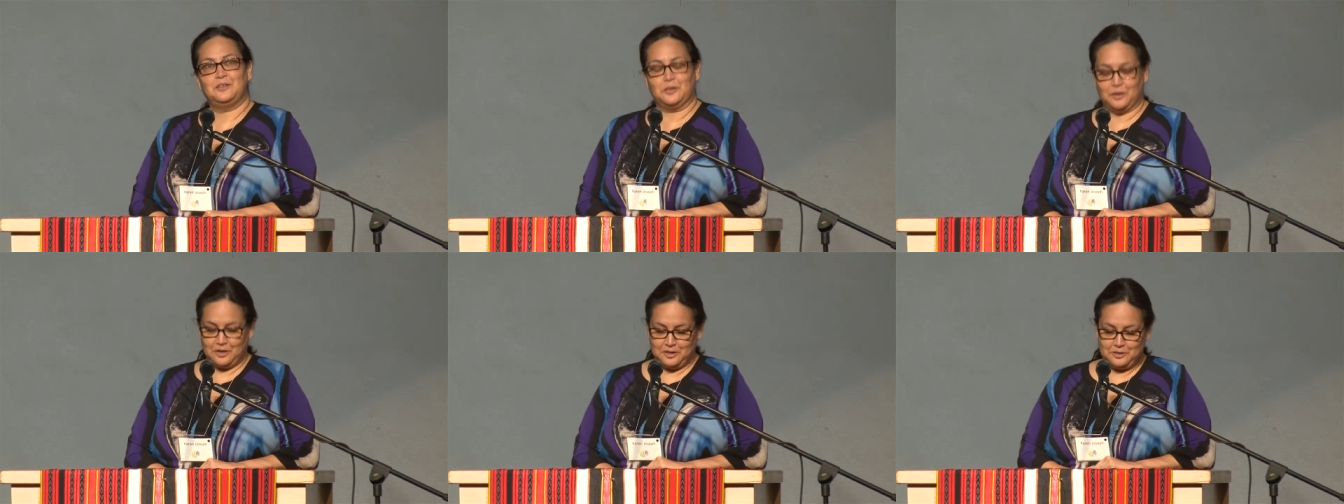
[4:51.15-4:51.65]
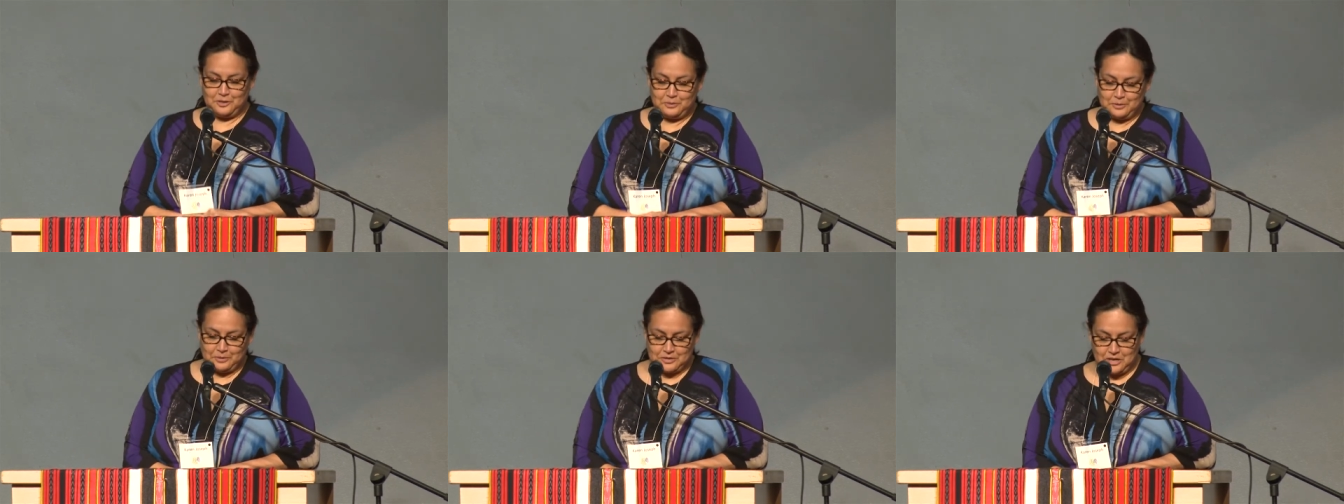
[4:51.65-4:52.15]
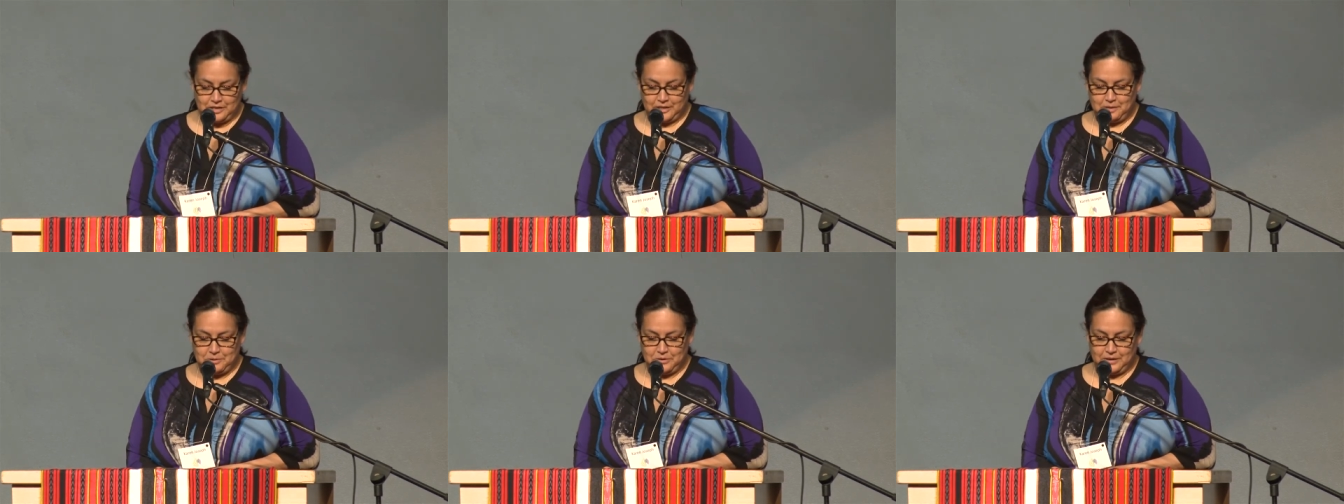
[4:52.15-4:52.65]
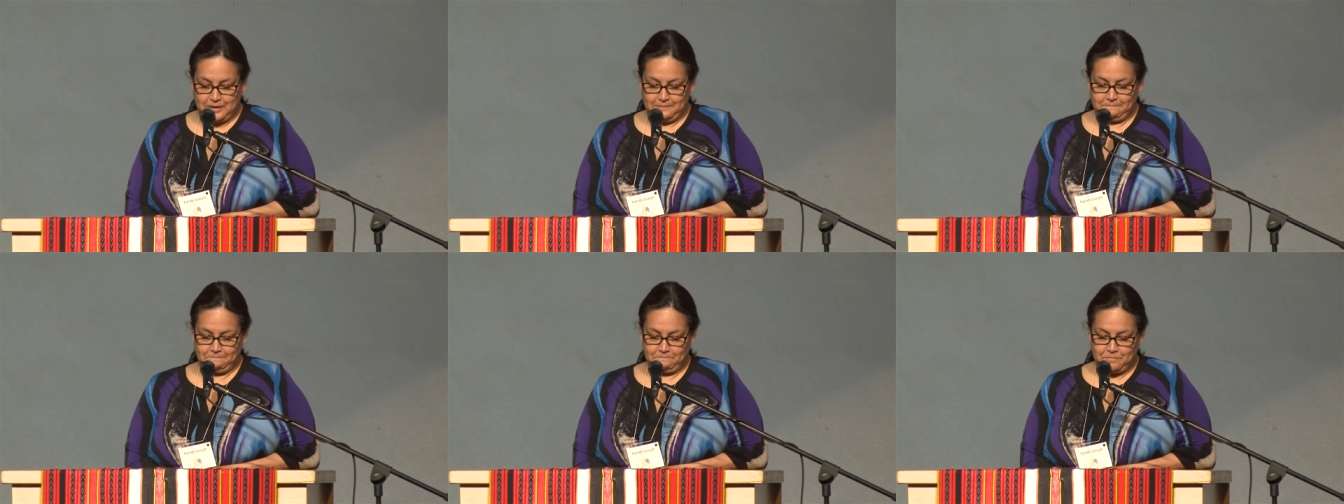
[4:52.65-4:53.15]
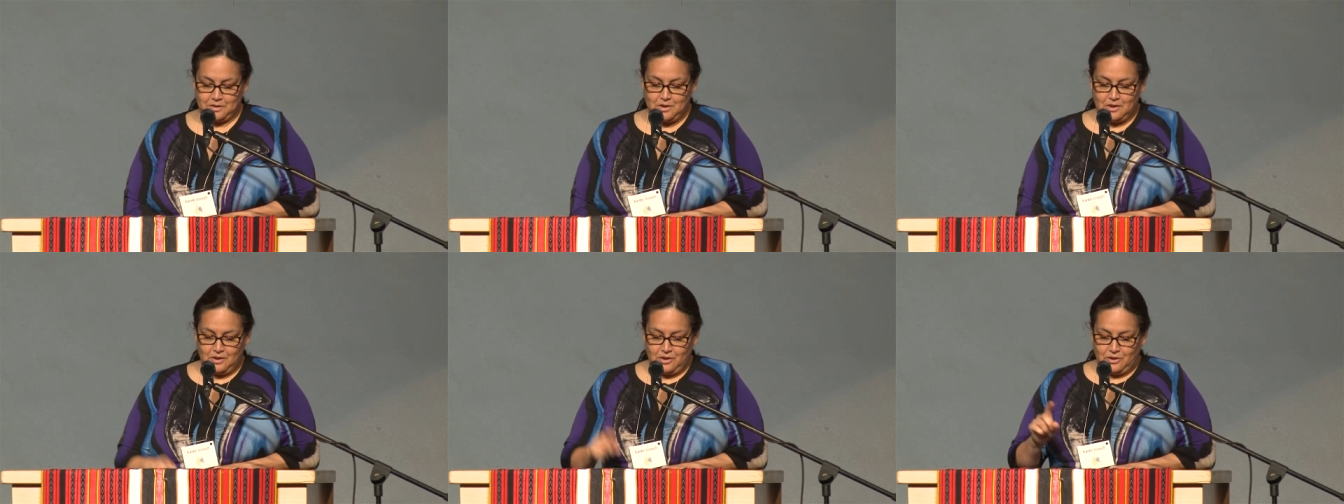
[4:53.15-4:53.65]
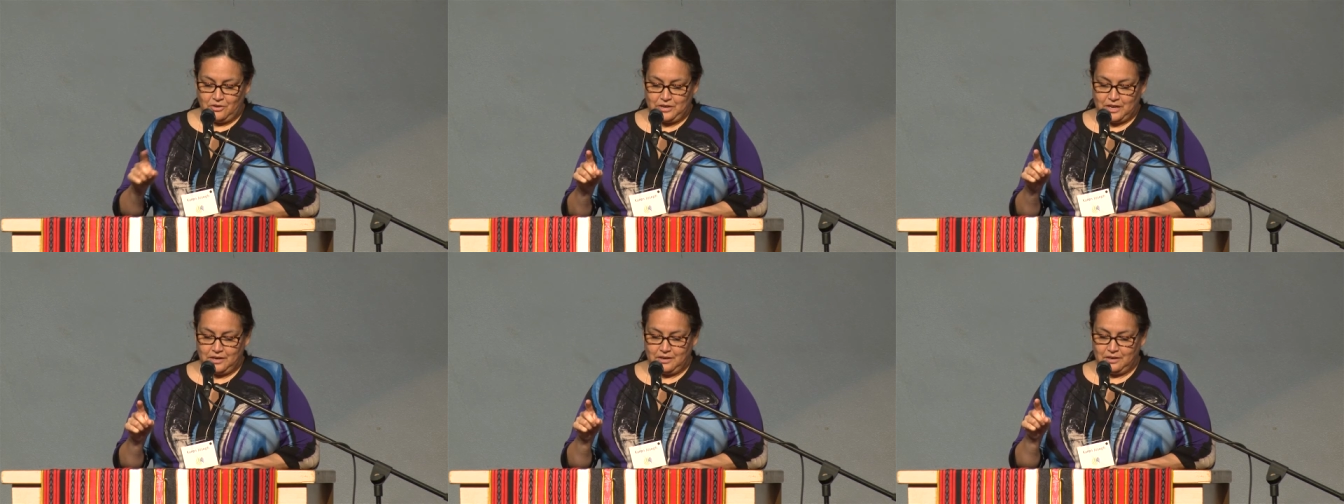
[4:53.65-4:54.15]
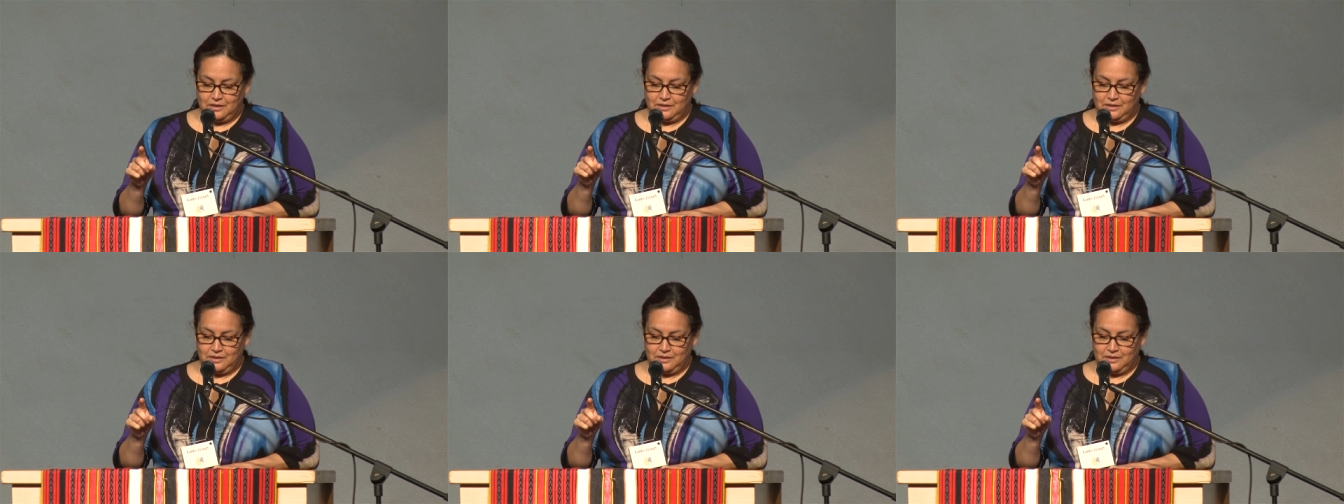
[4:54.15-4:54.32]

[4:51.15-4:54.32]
got into what we're talking about yet. Okay,